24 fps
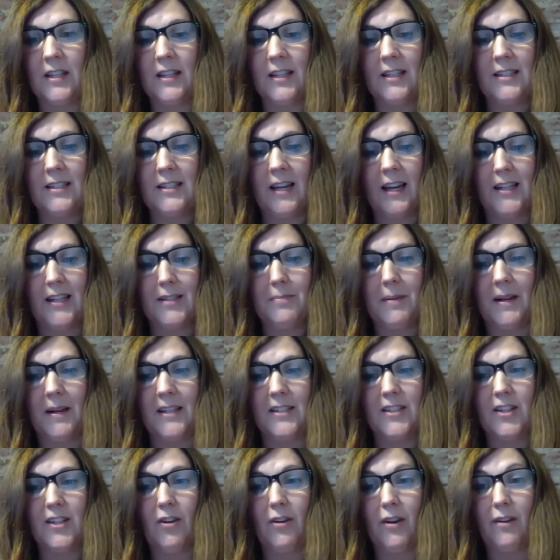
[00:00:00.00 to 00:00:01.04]
that takes
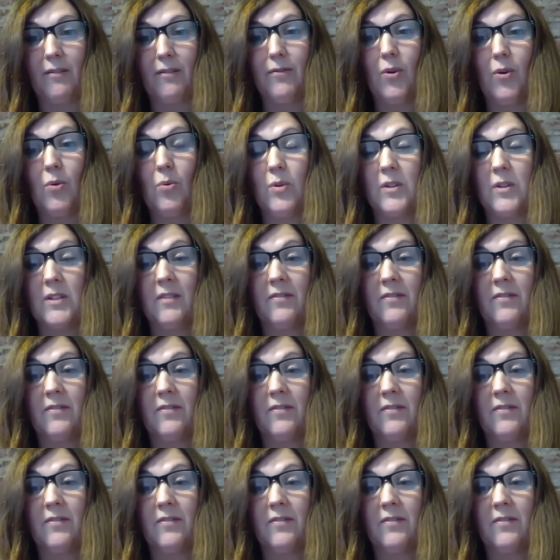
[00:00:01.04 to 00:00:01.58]
place going forward,